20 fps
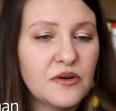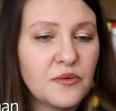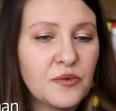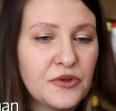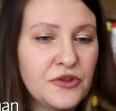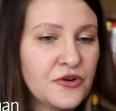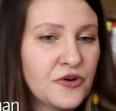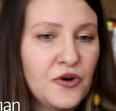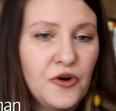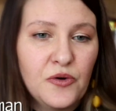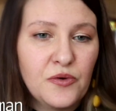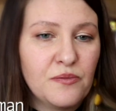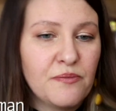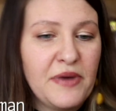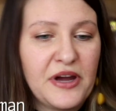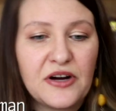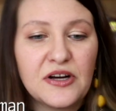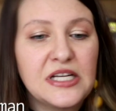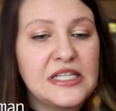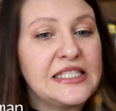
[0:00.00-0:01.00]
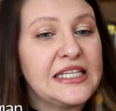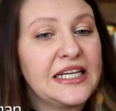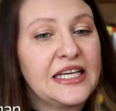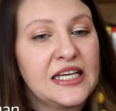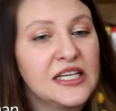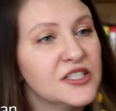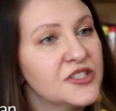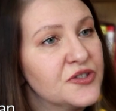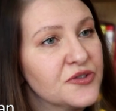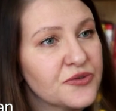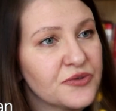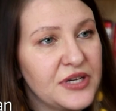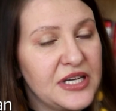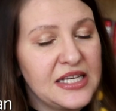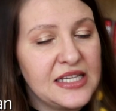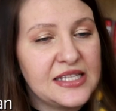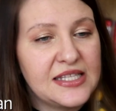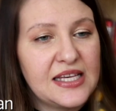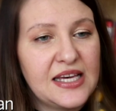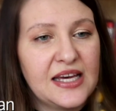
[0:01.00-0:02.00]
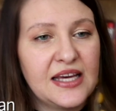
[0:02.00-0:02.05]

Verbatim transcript: with their own merits and histories